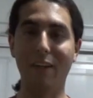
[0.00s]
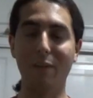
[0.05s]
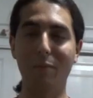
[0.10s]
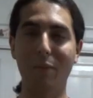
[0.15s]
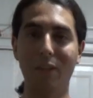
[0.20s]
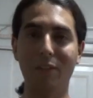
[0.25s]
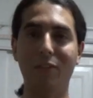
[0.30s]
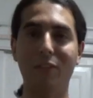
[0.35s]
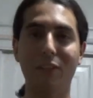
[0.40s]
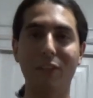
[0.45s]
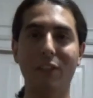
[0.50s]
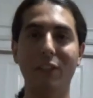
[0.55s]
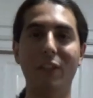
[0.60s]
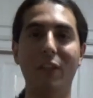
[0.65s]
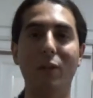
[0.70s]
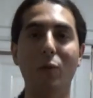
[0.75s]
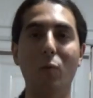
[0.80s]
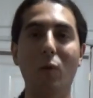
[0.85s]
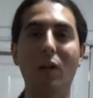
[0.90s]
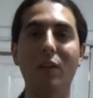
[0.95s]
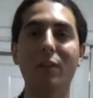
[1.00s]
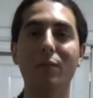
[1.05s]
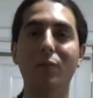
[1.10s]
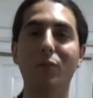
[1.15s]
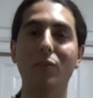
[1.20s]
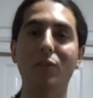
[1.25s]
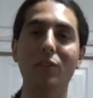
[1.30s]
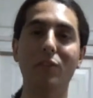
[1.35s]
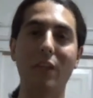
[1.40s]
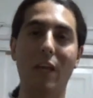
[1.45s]
Patrick here. Welcome
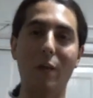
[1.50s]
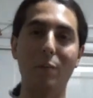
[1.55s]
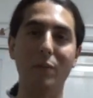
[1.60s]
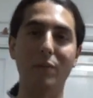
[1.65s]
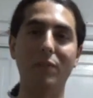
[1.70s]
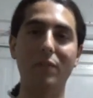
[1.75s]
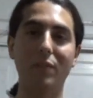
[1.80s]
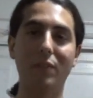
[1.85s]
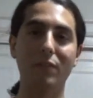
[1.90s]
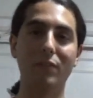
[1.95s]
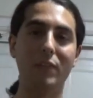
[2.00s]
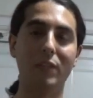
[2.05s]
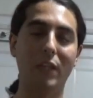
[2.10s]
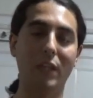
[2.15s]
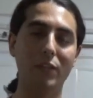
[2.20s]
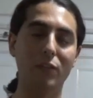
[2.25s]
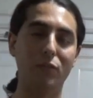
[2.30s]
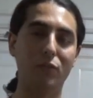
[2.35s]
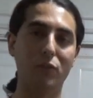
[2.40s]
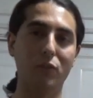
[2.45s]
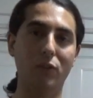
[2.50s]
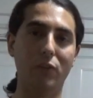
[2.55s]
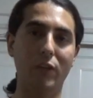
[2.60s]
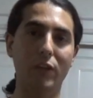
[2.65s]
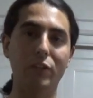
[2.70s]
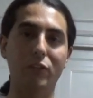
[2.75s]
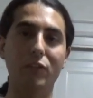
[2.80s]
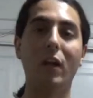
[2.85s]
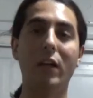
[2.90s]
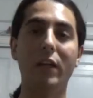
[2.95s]
to this episode of The Age of
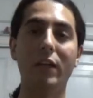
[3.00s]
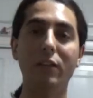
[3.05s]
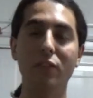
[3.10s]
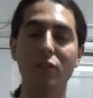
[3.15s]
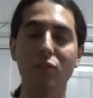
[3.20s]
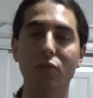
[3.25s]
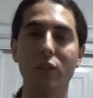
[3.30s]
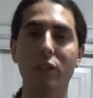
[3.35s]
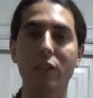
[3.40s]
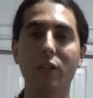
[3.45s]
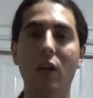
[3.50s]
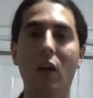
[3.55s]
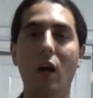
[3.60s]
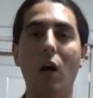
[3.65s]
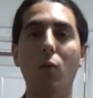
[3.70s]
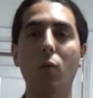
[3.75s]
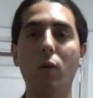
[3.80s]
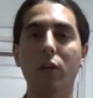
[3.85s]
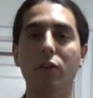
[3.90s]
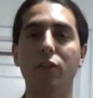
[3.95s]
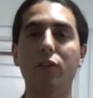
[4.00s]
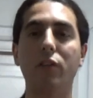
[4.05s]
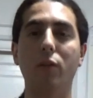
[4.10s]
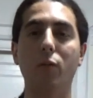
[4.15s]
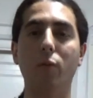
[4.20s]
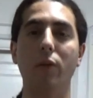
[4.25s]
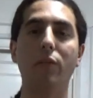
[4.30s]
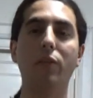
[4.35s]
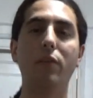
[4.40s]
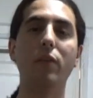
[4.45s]
Courage. In this video, I want to
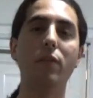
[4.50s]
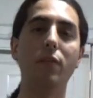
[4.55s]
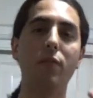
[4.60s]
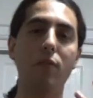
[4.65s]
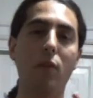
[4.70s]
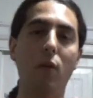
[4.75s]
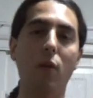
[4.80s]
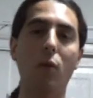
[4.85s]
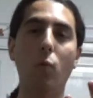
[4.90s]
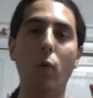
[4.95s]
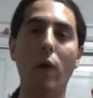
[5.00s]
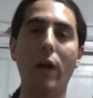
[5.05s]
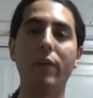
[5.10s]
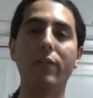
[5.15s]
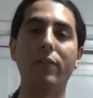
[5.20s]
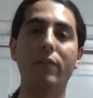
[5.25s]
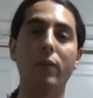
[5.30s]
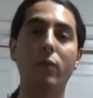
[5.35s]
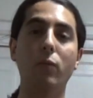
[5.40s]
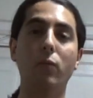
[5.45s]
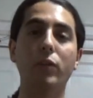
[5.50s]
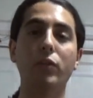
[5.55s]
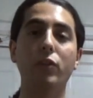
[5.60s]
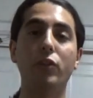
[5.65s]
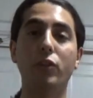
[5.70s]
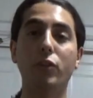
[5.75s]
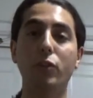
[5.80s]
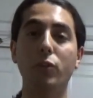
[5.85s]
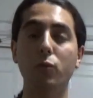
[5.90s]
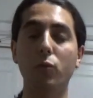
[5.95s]
share with you four ways in
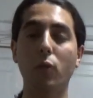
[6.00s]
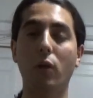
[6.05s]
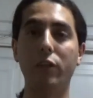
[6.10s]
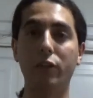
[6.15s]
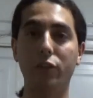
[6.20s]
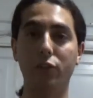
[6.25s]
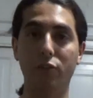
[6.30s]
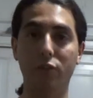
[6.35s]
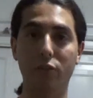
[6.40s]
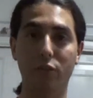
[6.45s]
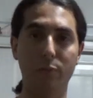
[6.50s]
which you are choosing